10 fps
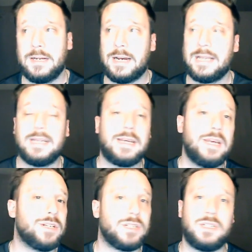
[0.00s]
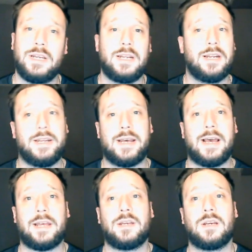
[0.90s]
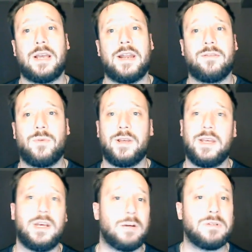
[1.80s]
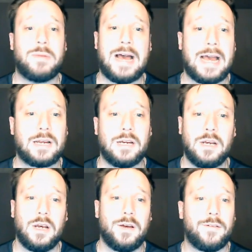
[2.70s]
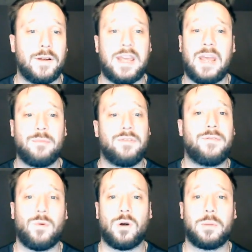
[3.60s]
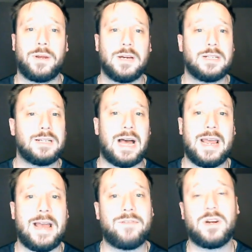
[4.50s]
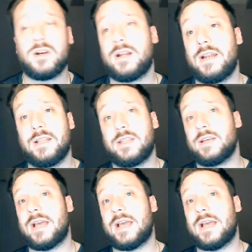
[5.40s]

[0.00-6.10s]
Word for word: I think he just needed a day, and if he comes back for game four, because I haven't heard anything,